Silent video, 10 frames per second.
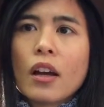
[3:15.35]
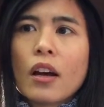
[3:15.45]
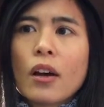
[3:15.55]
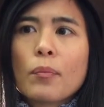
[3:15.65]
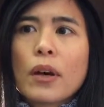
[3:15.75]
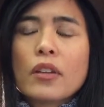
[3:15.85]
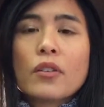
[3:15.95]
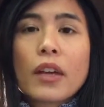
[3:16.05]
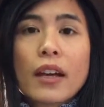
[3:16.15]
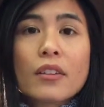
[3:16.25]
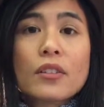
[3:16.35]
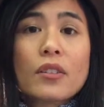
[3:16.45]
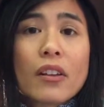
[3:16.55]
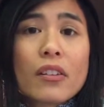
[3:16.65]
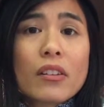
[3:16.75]
But you can do
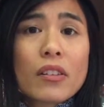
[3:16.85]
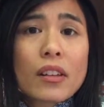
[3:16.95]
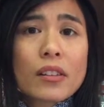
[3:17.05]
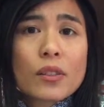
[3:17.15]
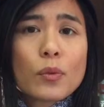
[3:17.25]
other things.